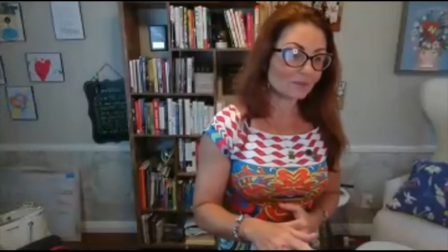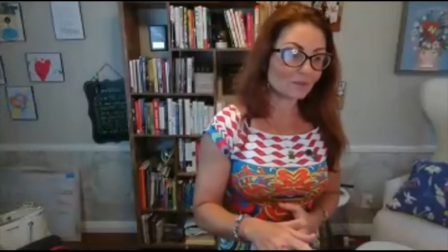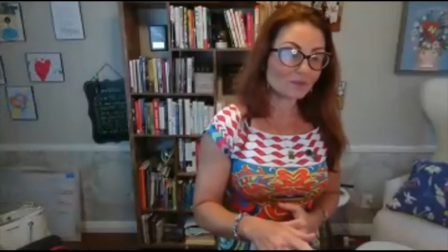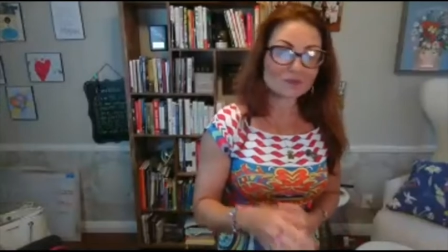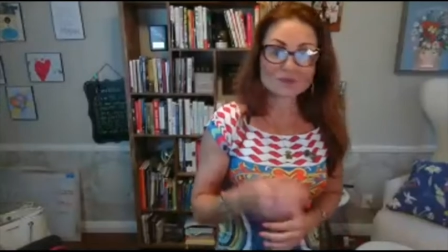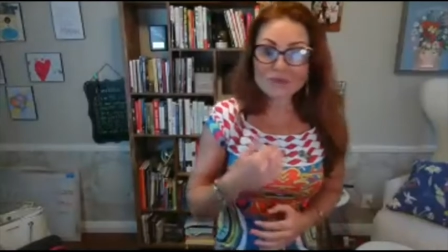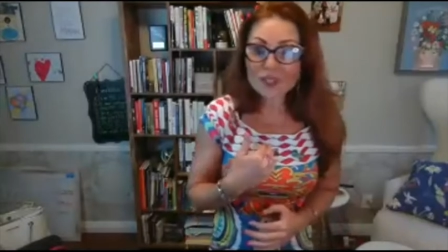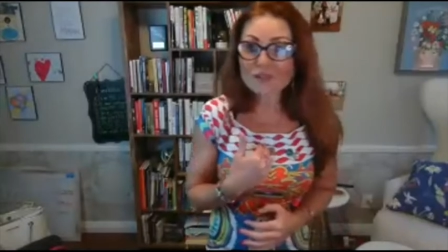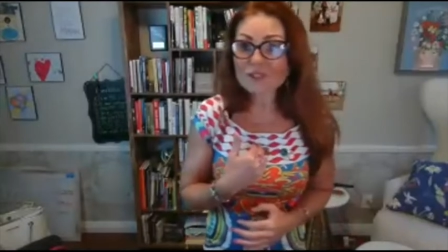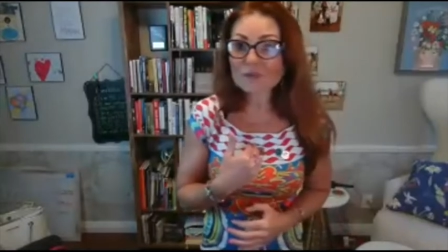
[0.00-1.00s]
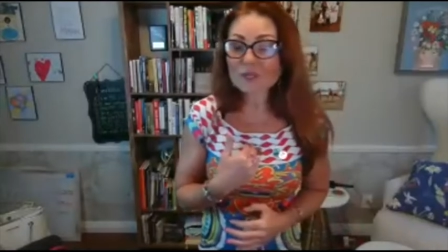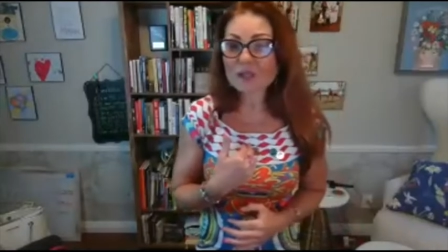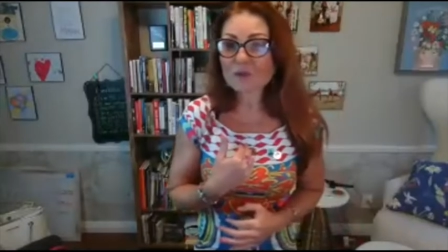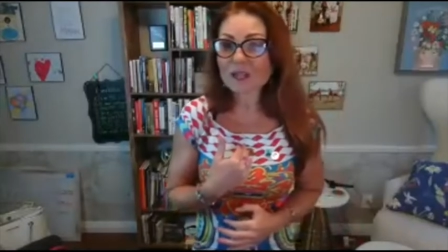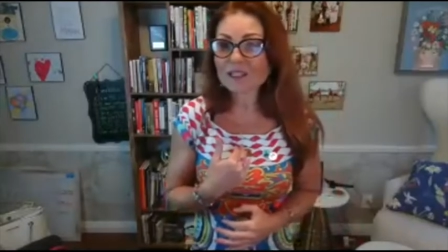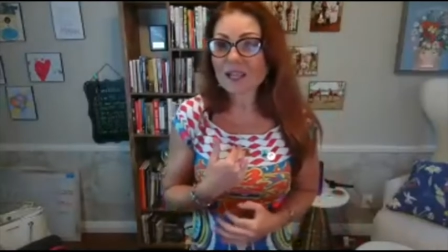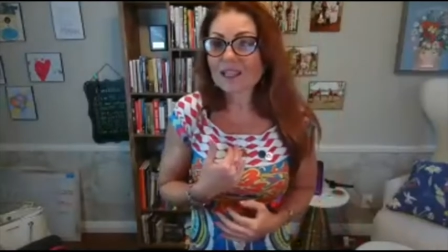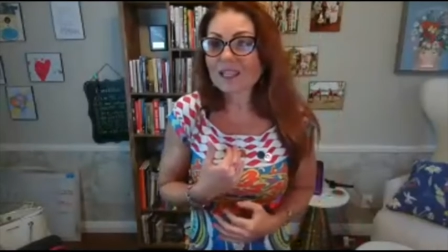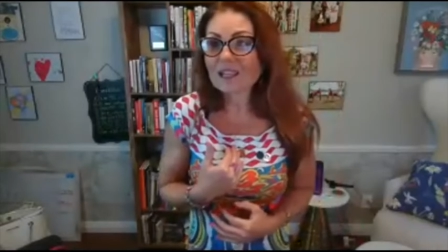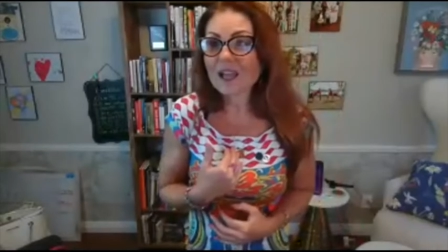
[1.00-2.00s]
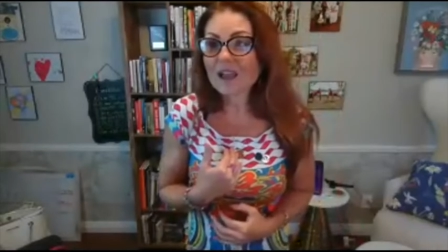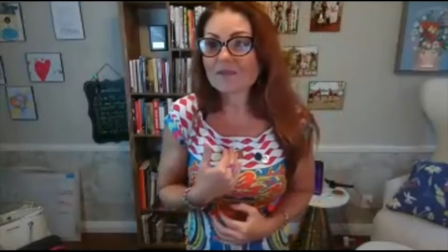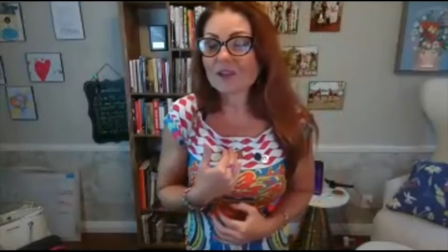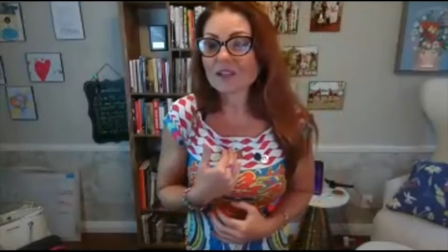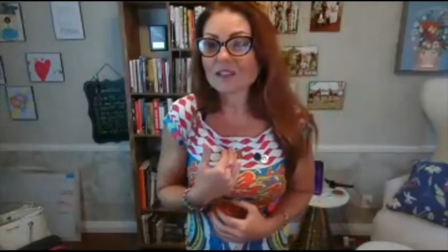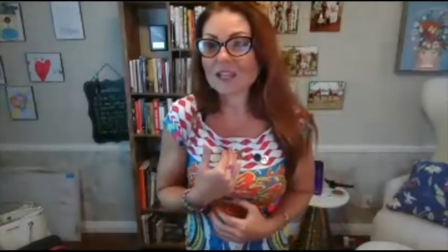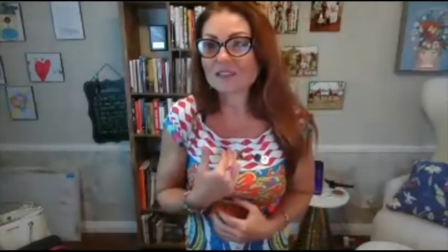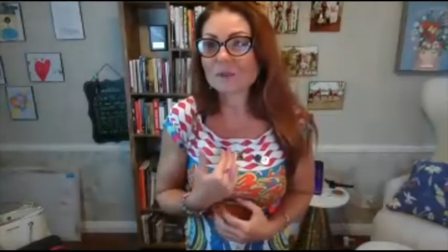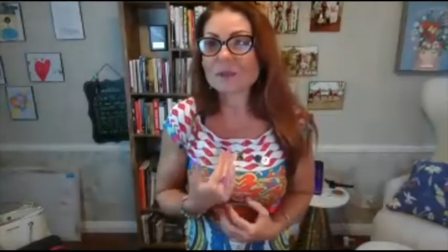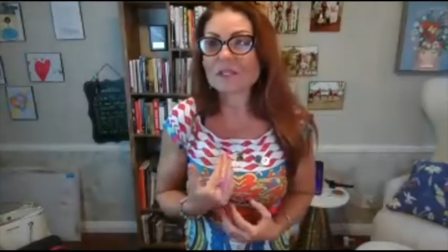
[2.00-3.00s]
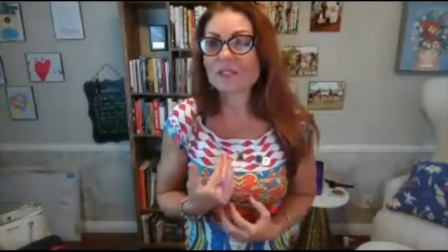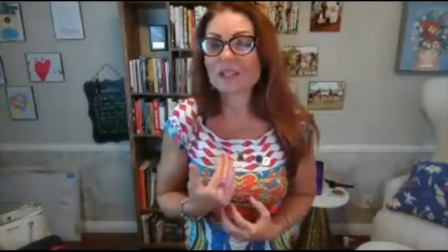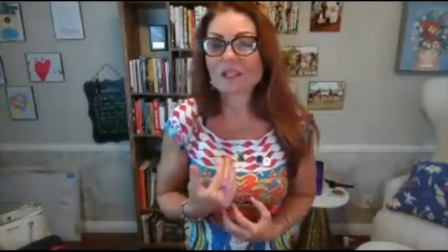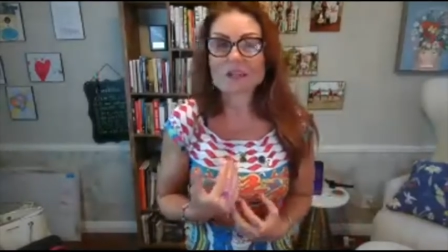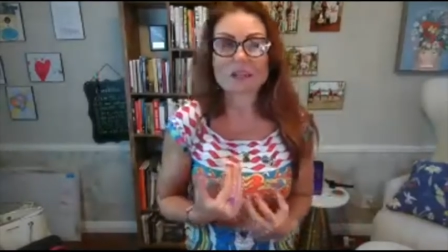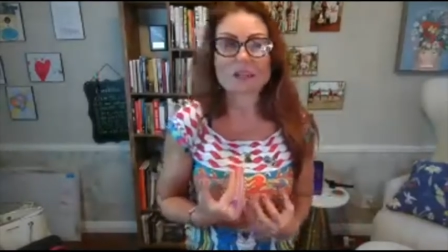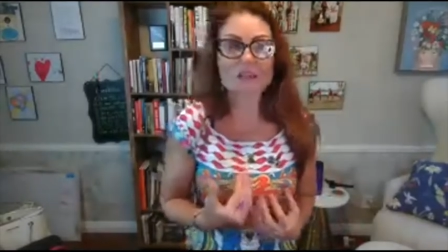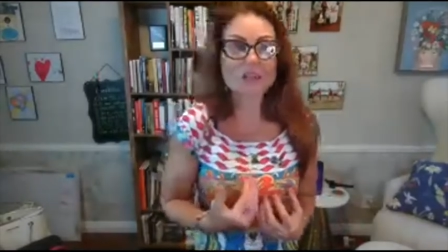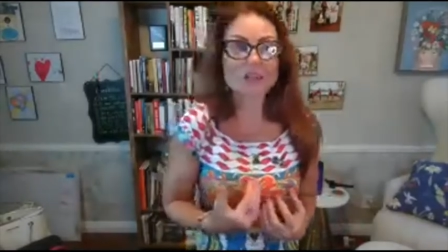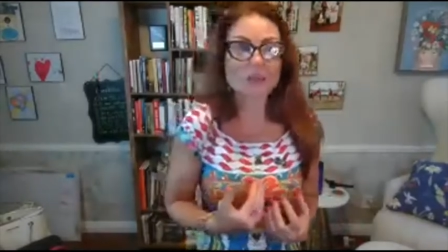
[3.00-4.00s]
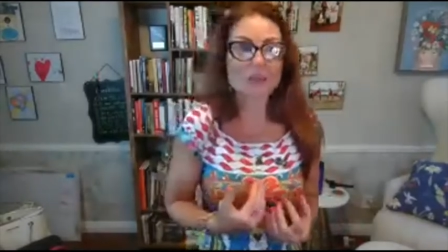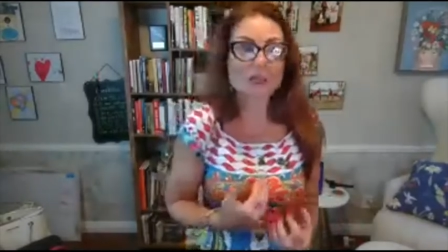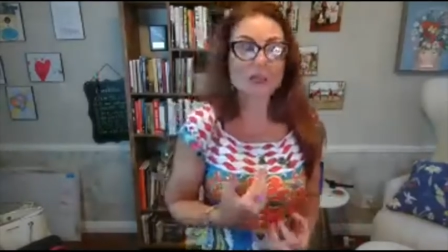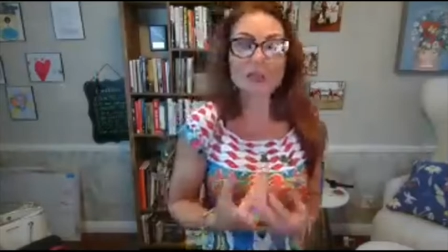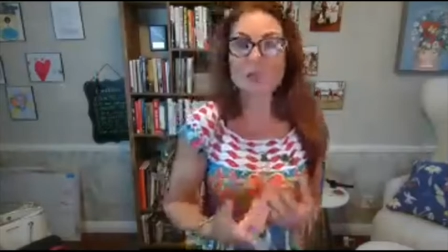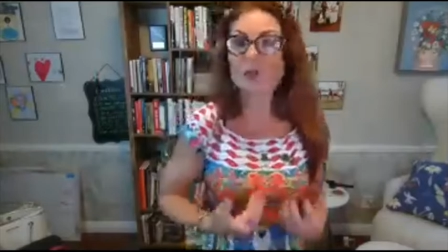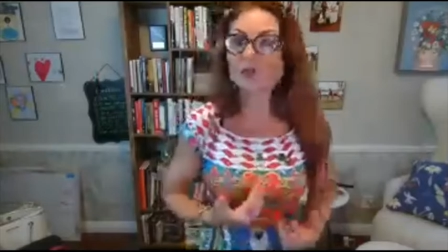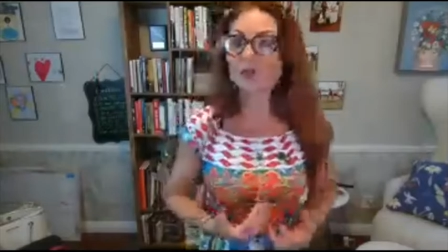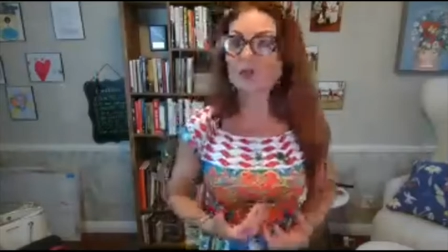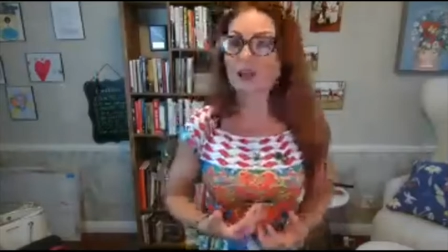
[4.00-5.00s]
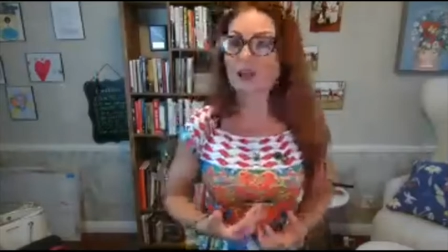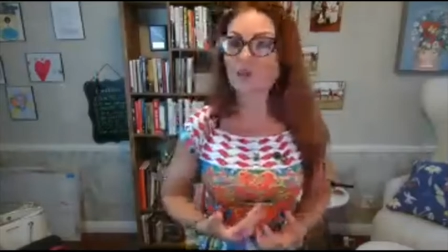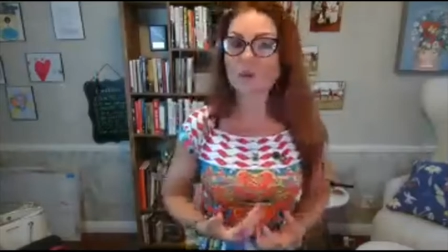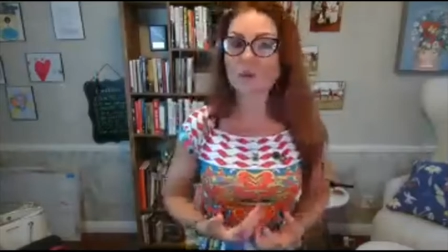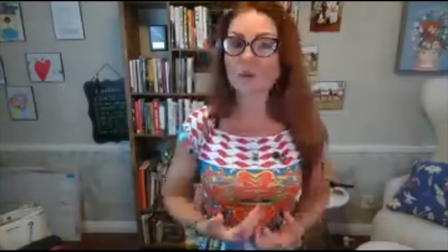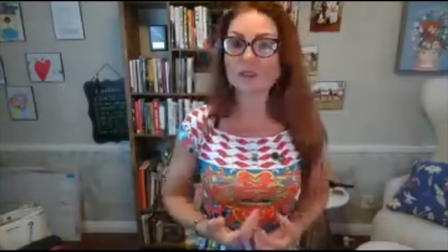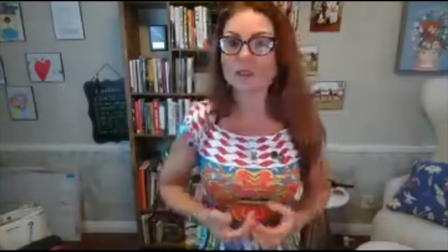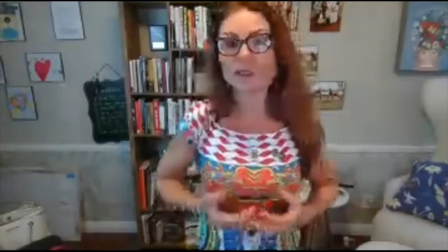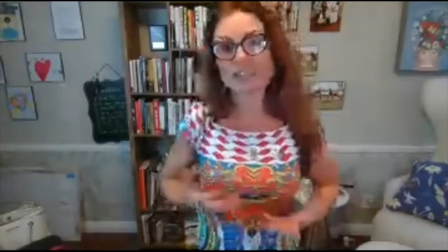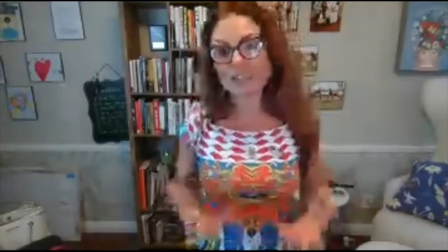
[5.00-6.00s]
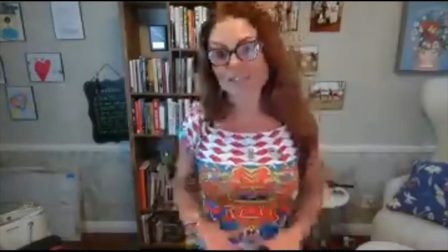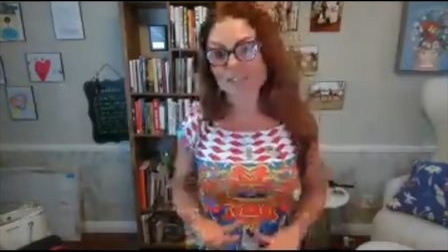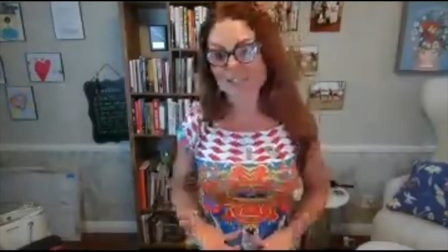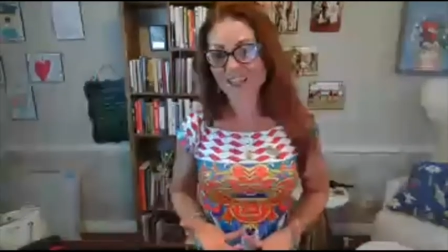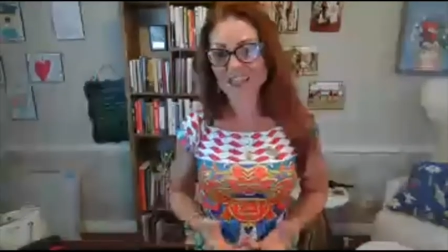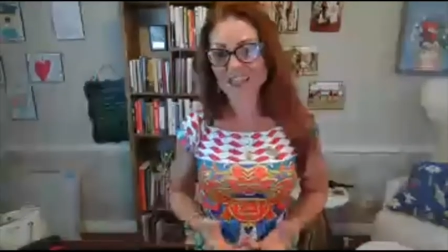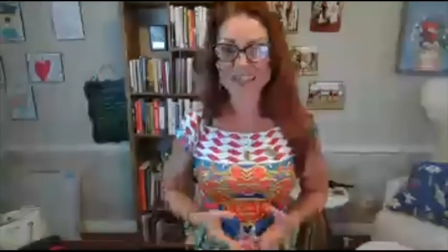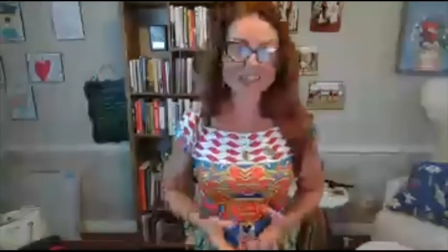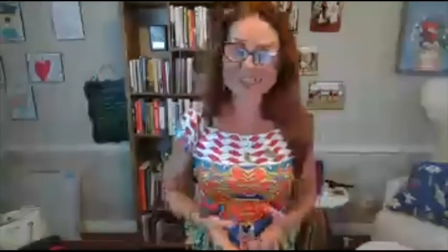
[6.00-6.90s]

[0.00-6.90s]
even me right i can have not the best day because things may not go the way how i wanted because that's life that's normal